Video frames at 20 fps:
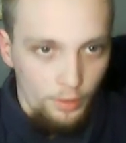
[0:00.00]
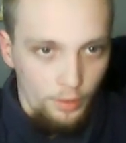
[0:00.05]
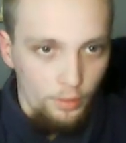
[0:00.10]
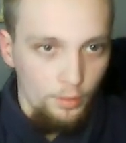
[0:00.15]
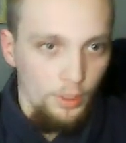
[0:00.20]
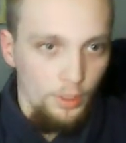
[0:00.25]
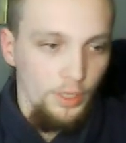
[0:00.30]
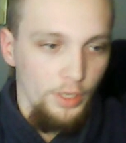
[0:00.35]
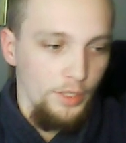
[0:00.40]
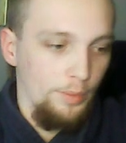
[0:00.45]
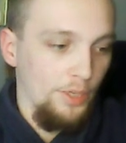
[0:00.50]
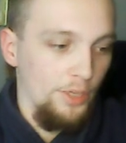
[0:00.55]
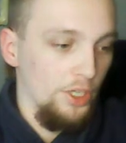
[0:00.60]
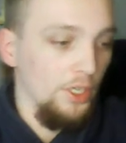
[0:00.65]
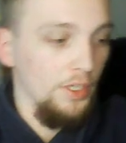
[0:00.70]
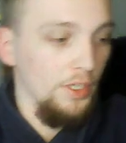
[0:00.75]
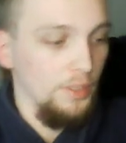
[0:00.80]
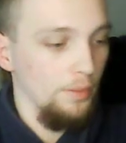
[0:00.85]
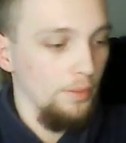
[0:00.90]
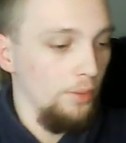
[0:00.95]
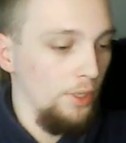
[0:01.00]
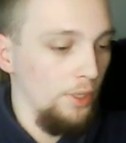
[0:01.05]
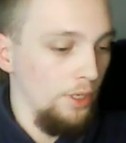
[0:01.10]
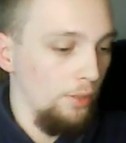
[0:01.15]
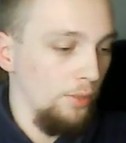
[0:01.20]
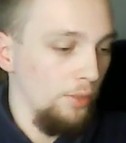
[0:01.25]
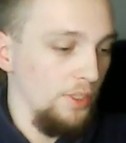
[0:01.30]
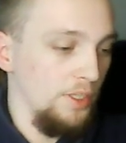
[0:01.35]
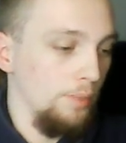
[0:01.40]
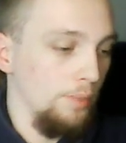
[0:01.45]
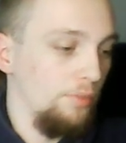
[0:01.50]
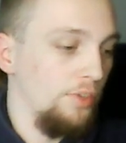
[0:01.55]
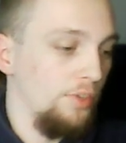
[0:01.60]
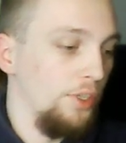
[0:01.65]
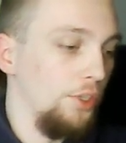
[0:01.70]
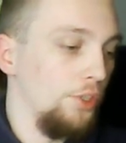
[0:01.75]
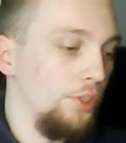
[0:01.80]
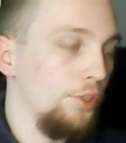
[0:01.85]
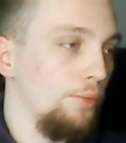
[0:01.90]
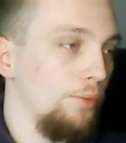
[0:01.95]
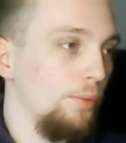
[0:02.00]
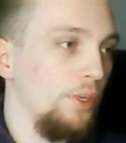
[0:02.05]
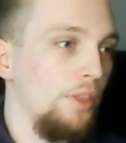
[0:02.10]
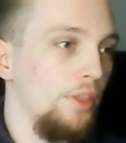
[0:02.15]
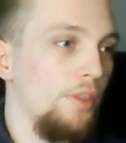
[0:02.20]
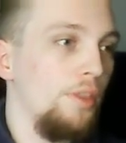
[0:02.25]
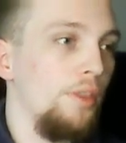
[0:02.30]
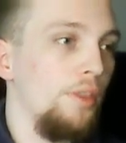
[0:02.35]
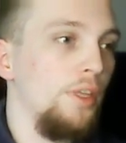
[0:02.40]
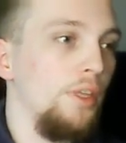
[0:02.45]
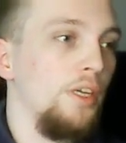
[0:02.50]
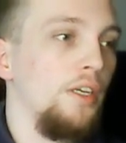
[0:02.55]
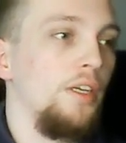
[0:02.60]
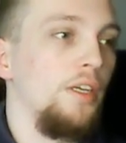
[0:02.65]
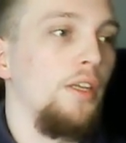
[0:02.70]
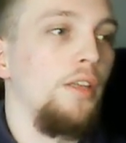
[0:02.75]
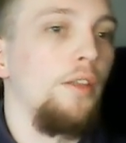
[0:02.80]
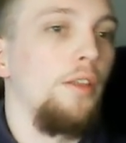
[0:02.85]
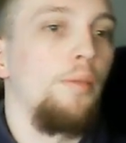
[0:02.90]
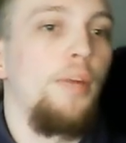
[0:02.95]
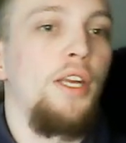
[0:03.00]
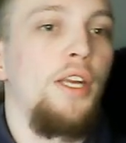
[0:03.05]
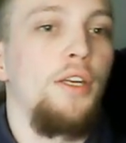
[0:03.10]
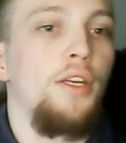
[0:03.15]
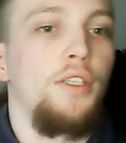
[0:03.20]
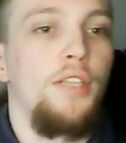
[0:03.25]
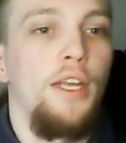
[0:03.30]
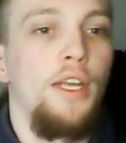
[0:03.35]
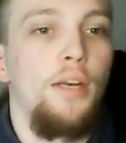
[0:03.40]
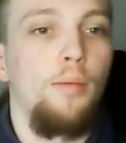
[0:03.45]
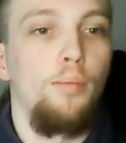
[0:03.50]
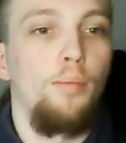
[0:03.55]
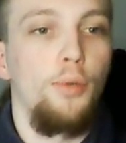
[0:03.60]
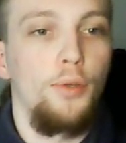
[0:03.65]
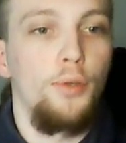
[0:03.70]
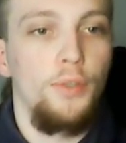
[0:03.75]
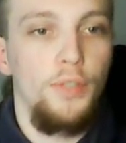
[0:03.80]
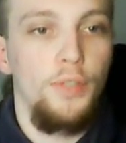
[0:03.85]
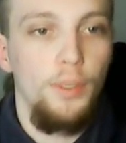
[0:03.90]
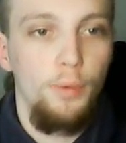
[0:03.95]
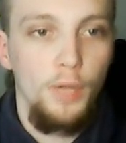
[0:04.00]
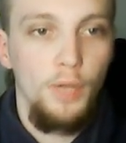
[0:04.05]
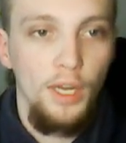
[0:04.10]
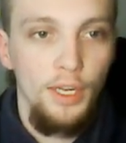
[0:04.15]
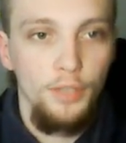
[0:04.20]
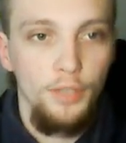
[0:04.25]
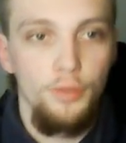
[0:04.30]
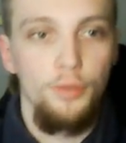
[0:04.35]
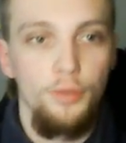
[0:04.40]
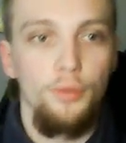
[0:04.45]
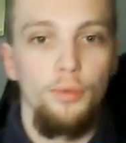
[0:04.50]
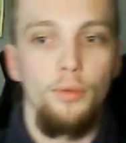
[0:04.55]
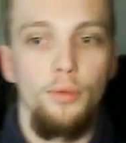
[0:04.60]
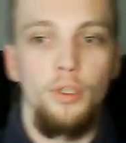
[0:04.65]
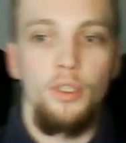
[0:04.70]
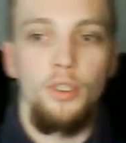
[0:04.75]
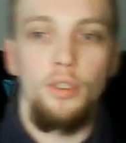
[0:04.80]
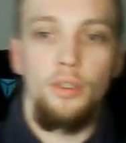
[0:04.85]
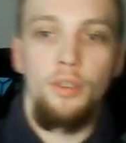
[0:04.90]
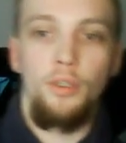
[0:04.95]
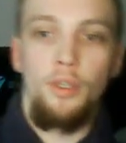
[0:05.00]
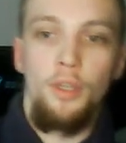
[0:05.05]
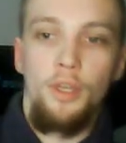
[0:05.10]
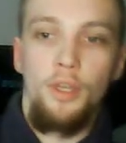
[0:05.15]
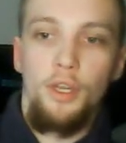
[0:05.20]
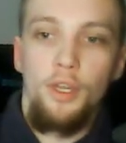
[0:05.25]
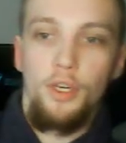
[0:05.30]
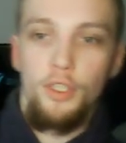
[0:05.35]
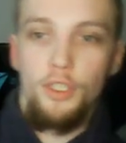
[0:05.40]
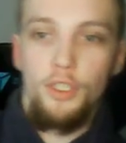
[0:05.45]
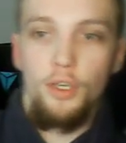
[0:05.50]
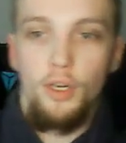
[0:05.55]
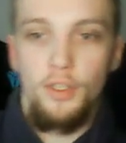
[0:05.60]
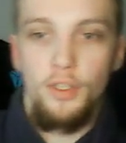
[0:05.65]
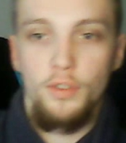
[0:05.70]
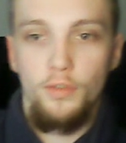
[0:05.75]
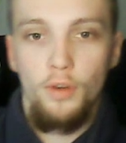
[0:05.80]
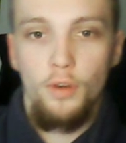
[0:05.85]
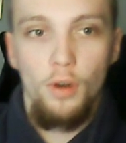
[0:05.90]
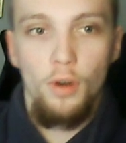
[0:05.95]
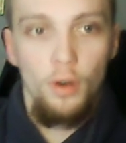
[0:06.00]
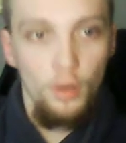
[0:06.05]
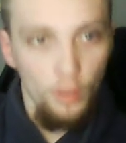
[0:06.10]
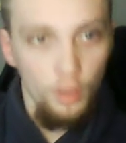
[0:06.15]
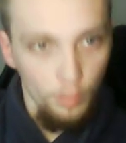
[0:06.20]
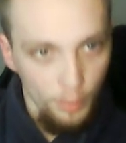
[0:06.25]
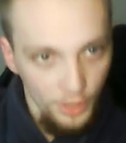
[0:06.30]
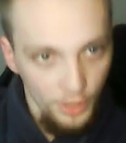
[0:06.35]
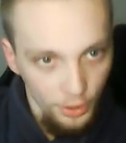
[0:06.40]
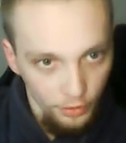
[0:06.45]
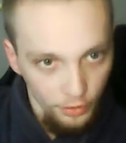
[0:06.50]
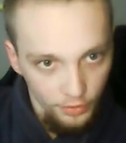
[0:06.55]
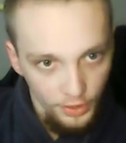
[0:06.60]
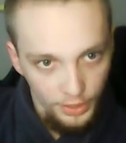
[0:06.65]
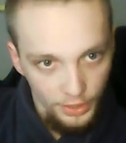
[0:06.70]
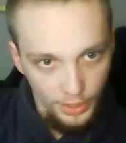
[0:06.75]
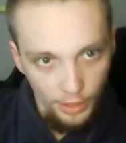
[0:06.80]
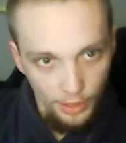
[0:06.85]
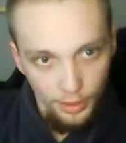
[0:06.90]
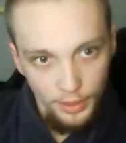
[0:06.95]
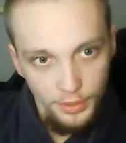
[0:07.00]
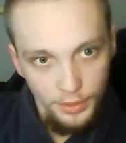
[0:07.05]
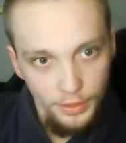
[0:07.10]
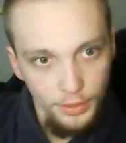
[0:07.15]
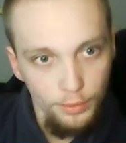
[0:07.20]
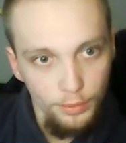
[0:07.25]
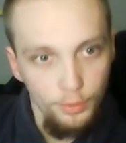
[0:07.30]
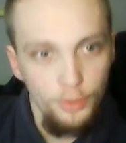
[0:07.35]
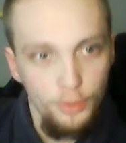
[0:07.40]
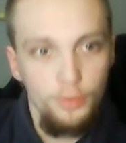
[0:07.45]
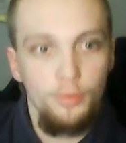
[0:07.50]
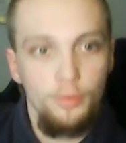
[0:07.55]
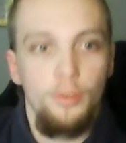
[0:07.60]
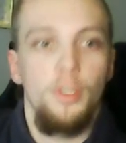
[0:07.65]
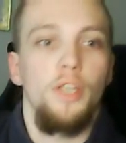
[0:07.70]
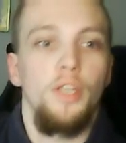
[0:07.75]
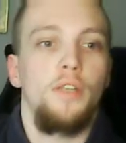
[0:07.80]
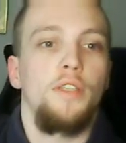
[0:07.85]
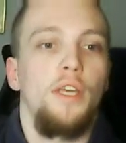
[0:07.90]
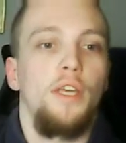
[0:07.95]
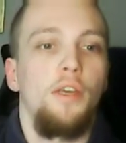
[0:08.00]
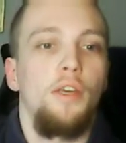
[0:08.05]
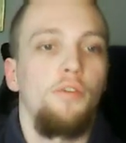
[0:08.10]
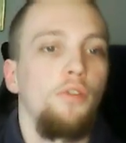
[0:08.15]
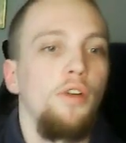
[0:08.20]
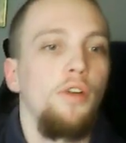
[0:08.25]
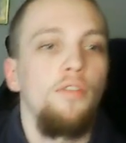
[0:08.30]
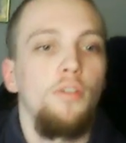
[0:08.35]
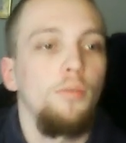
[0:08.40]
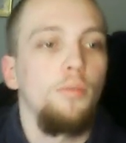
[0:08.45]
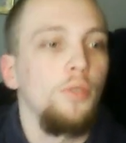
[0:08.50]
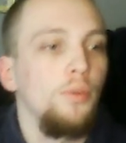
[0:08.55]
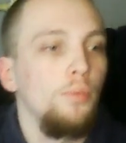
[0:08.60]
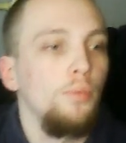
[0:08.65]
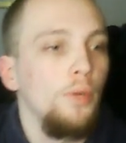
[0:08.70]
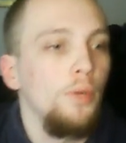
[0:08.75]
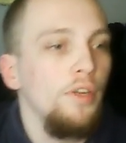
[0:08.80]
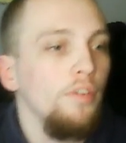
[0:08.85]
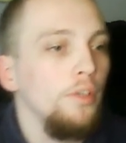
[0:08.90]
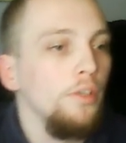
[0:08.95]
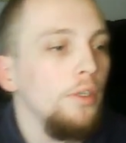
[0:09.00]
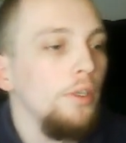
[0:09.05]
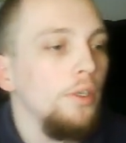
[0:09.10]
Especially once I'm finished with the main 10 books. I would like to do a tier list for all POV characters, which will like take forever, but whatever.